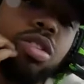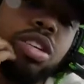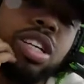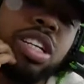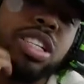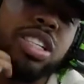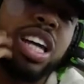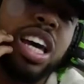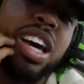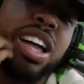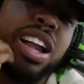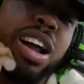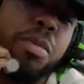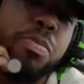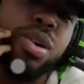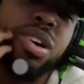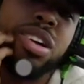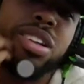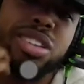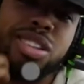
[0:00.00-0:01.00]
He said, I
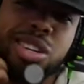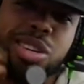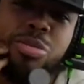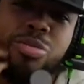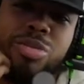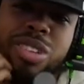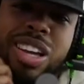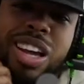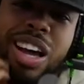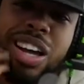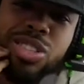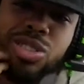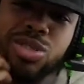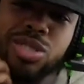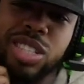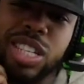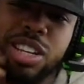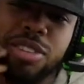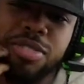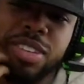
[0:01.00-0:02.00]
put all the guys on
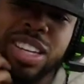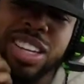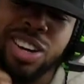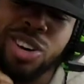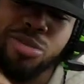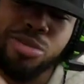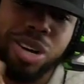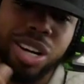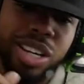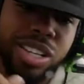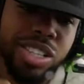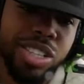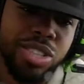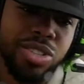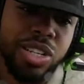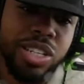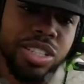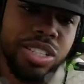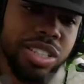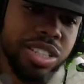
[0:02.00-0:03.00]
TV. Oh my
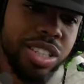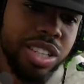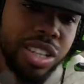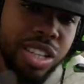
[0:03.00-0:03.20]
goodness.